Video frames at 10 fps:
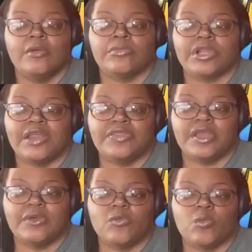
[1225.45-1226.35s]
But I
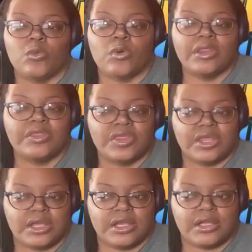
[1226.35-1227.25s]
think one
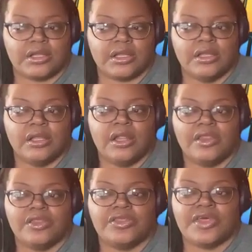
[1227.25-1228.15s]
thing
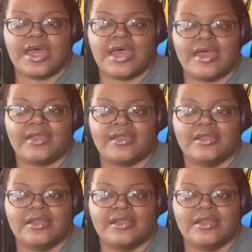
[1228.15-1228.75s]
that